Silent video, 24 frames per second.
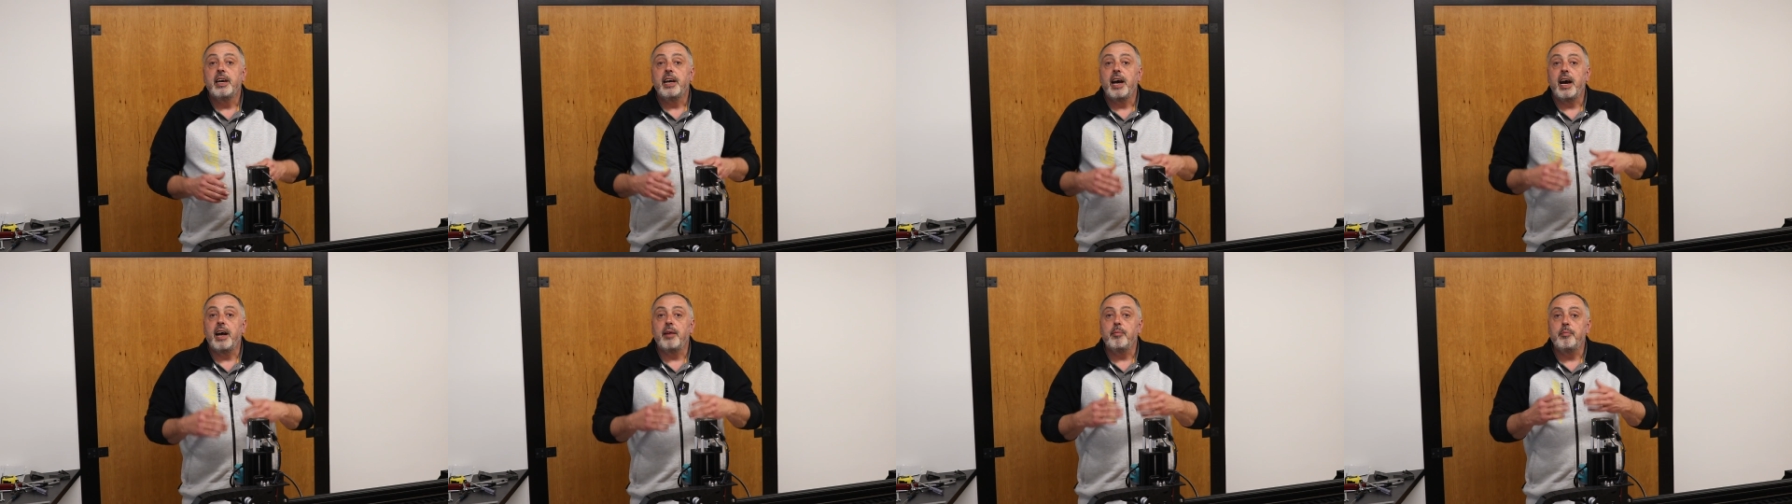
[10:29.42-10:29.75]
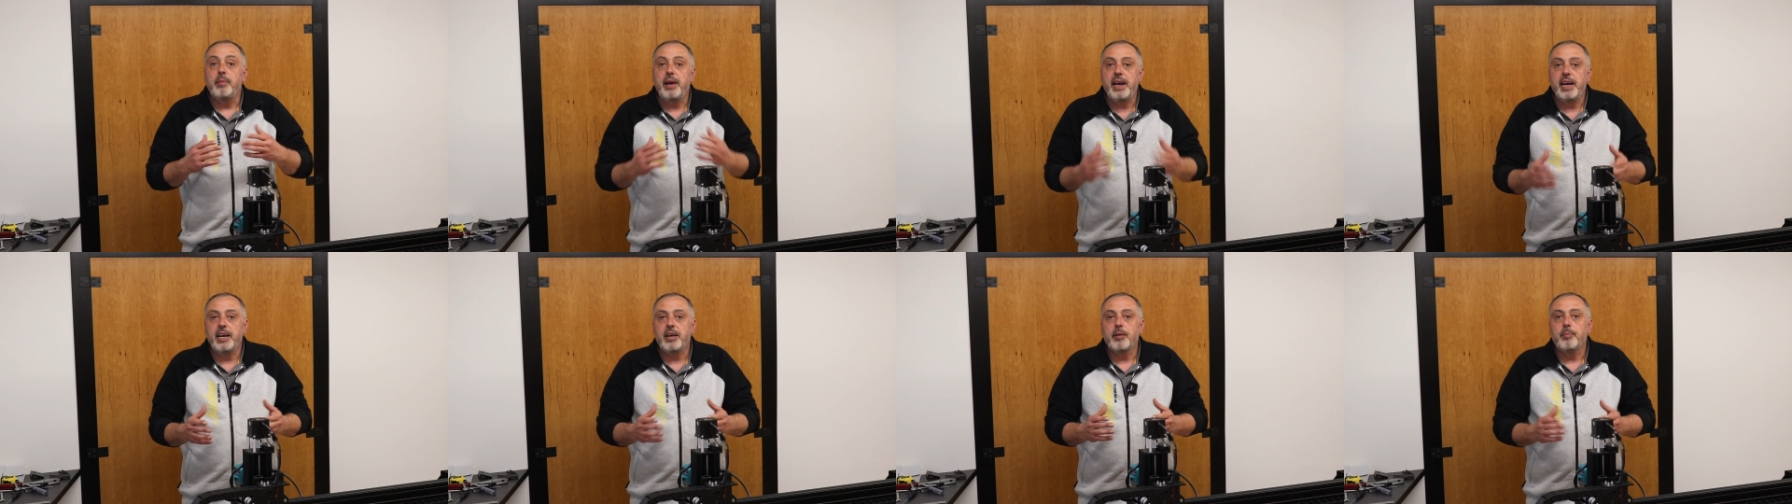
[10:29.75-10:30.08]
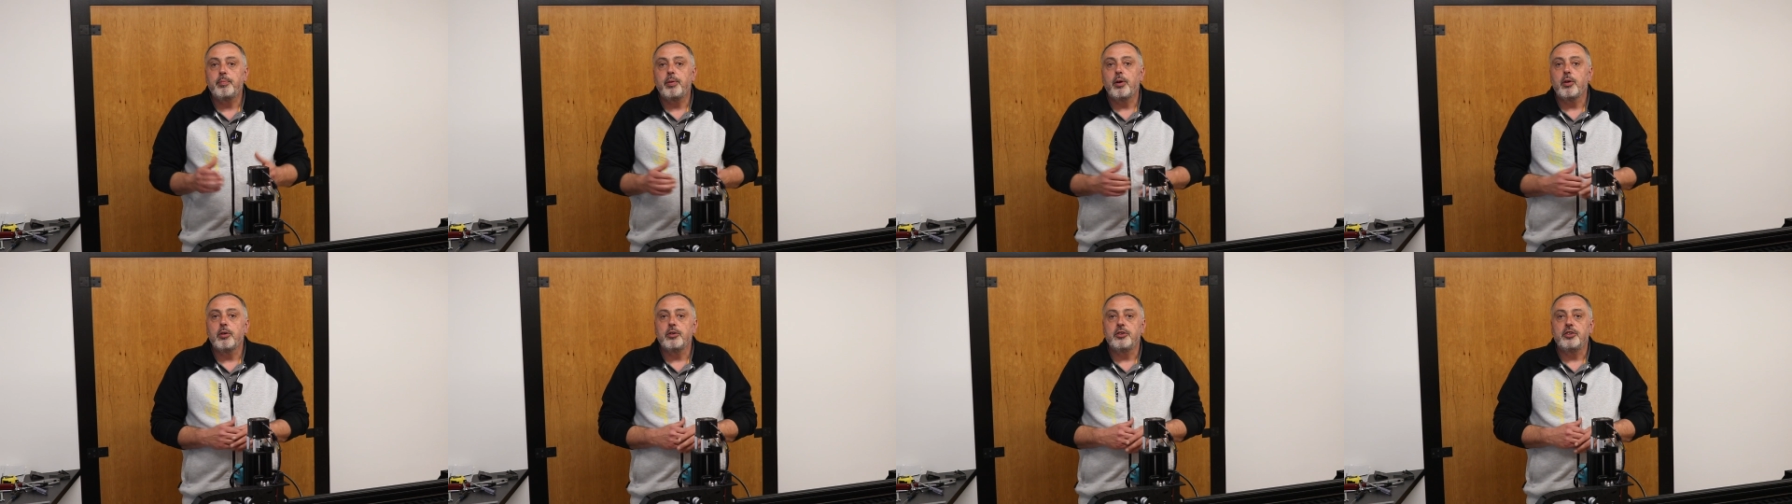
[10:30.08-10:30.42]
and make a
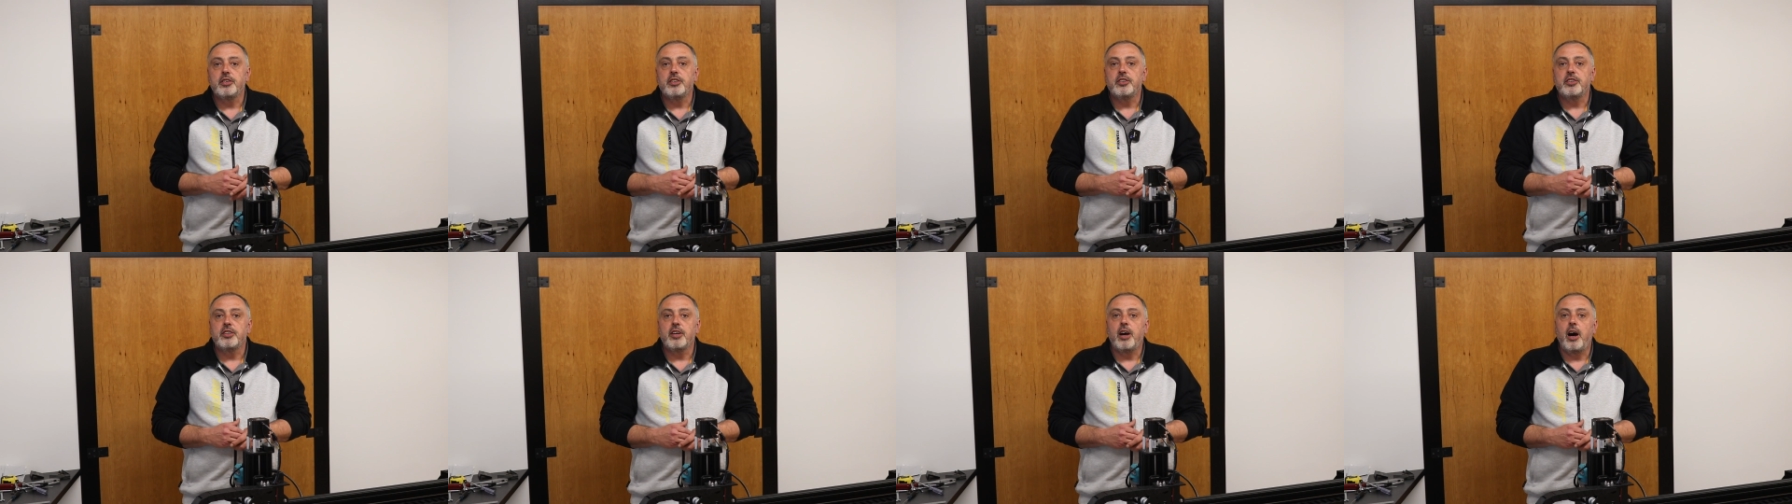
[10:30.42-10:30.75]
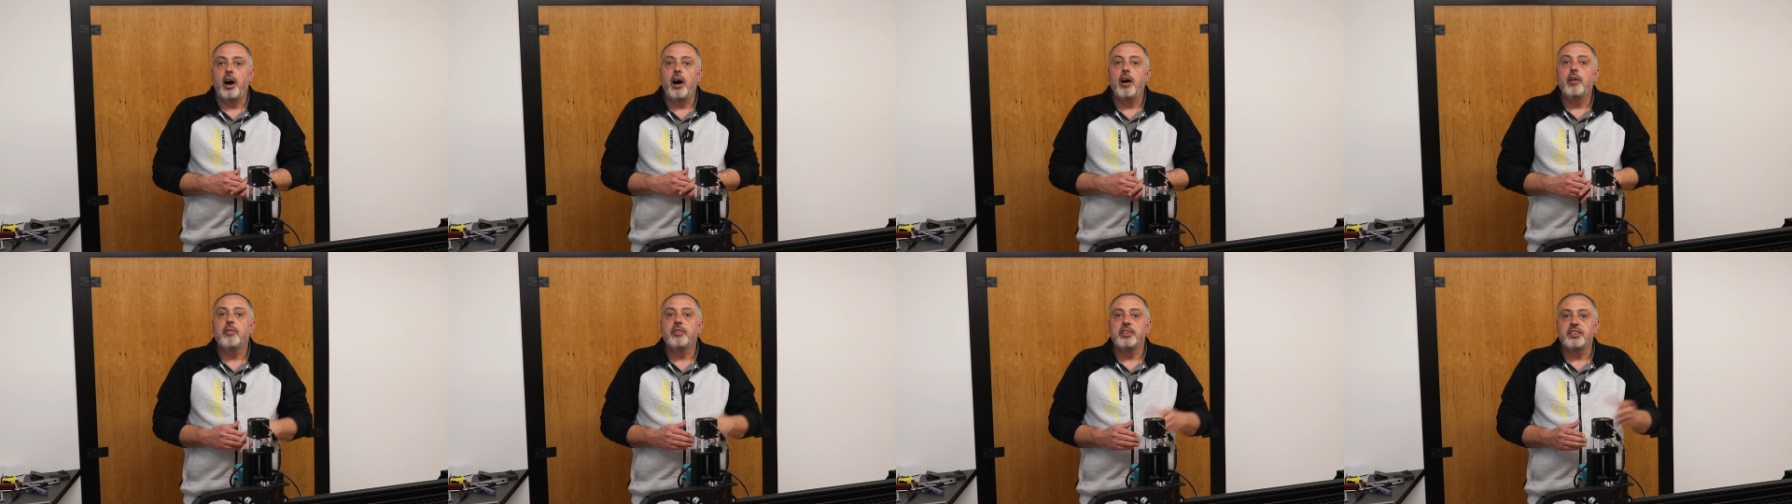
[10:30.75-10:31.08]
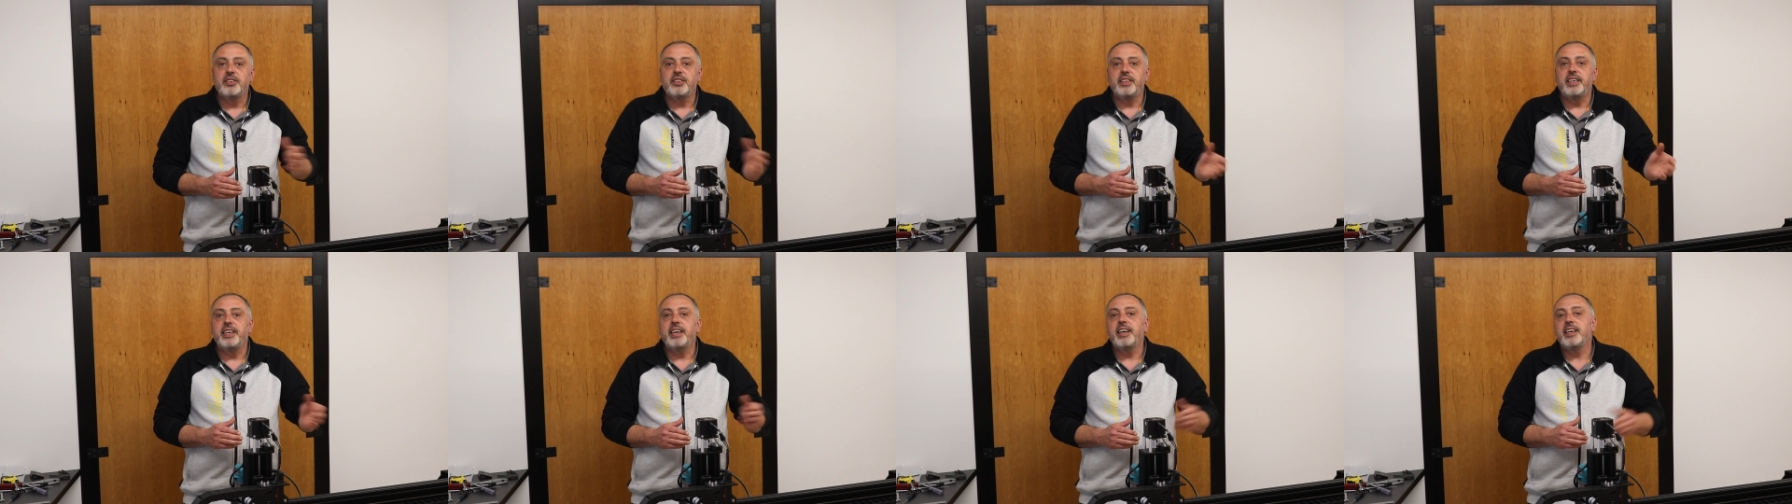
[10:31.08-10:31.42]
purchase of a
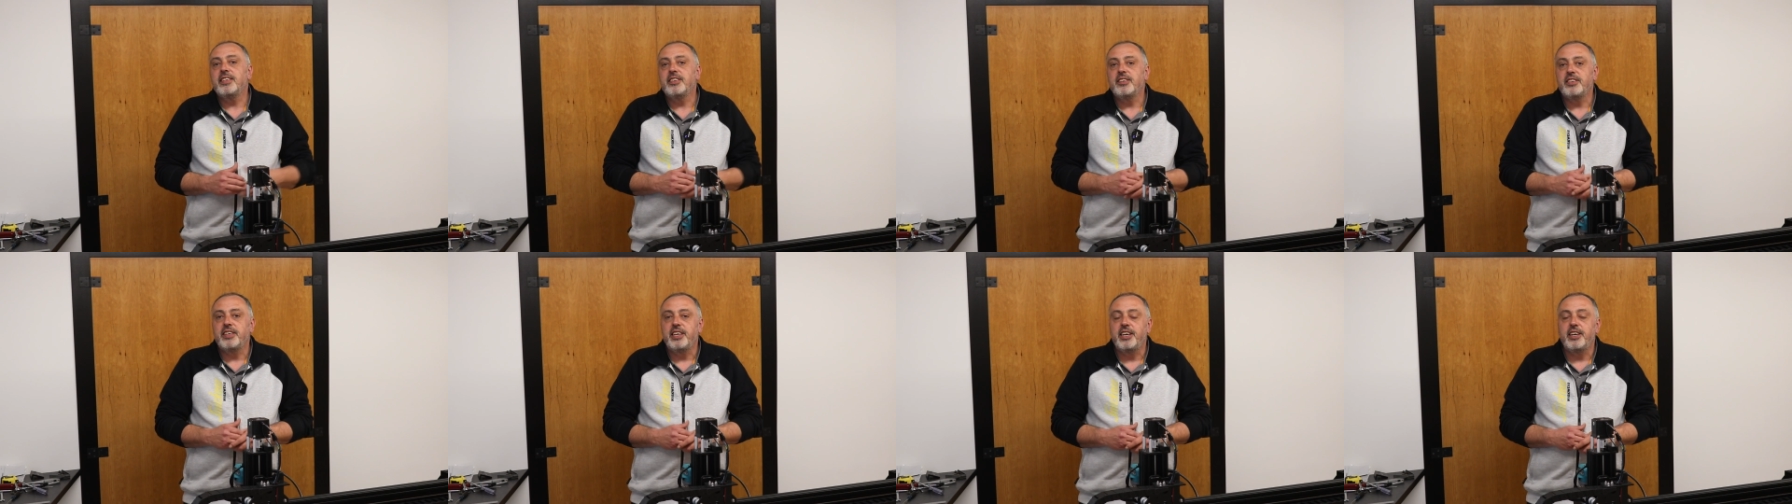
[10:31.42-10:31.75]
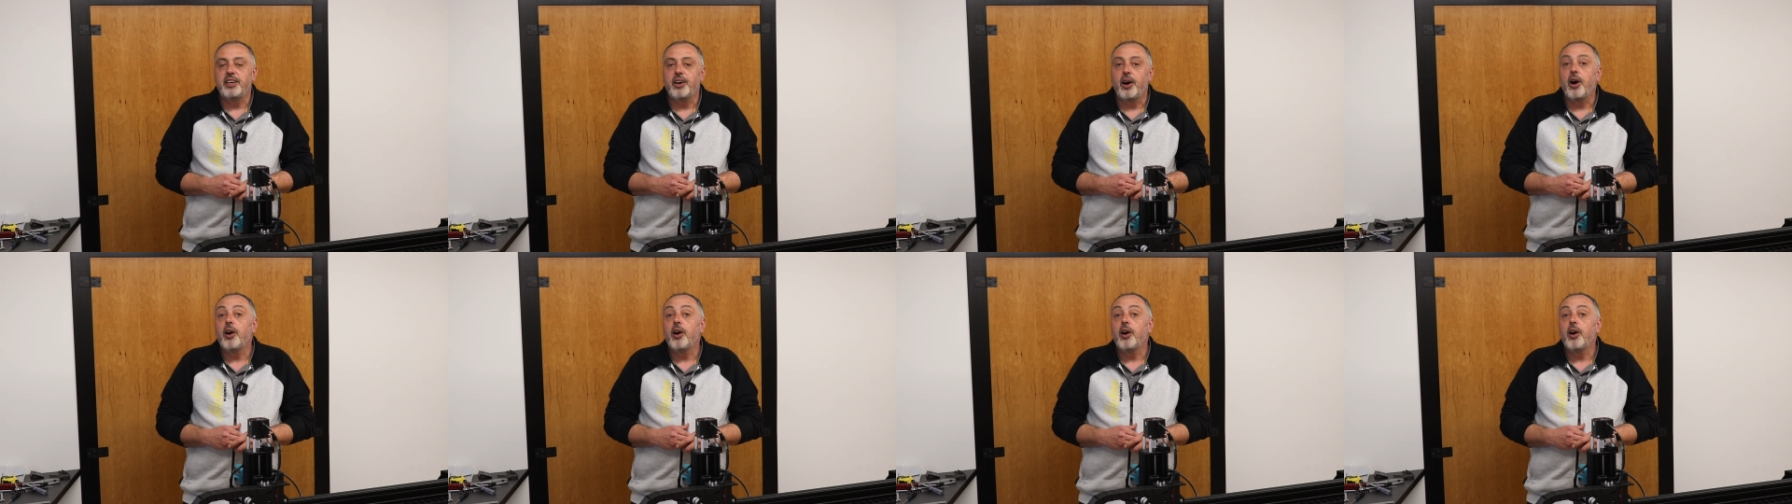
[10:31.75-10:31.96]
CNC